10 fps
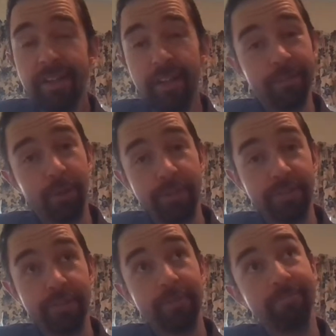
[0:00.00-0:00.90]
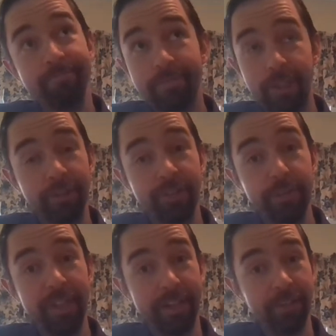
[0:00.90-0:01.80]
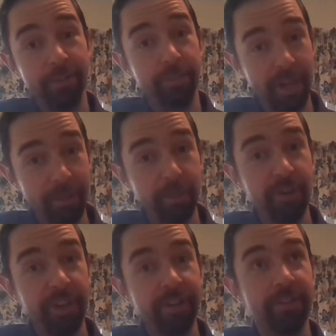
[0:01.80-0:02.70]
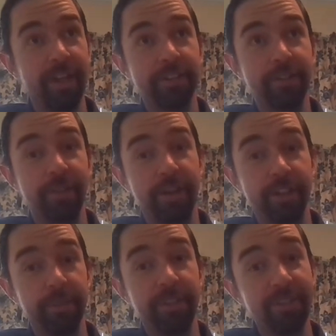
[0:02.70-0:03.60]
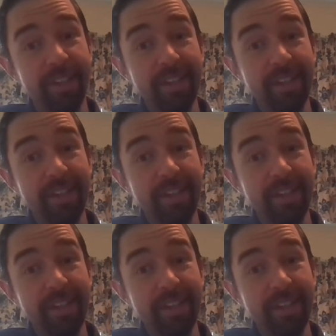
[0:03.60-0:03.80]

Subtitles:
Of course, looks to me like there's a problem with ontological arguments,